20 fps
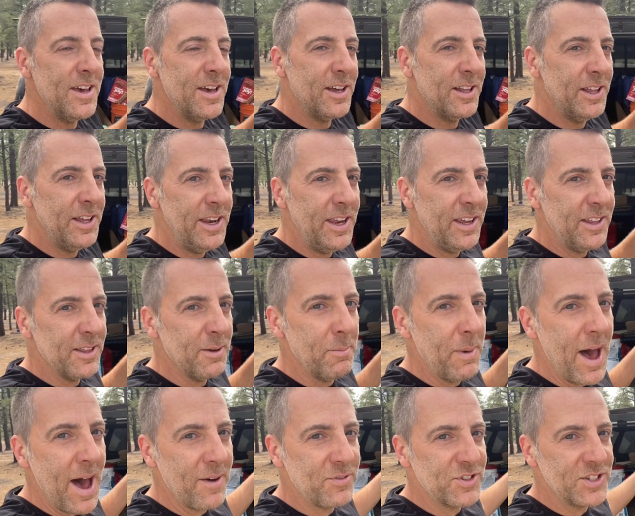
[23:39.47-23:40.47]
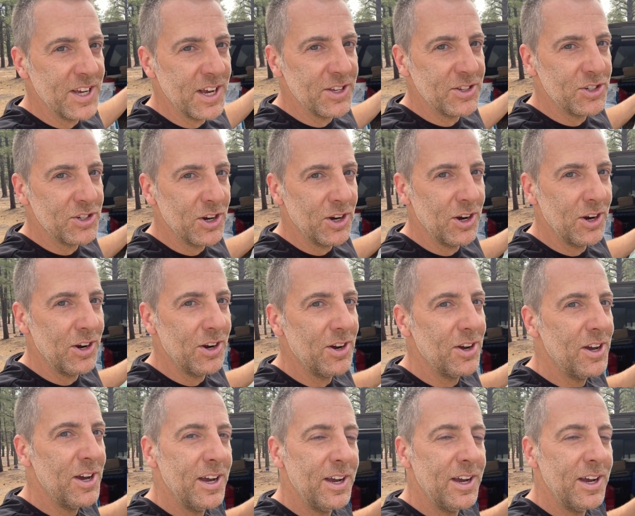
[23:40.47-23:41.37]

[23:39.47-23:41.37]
cleaning the MAF sensor,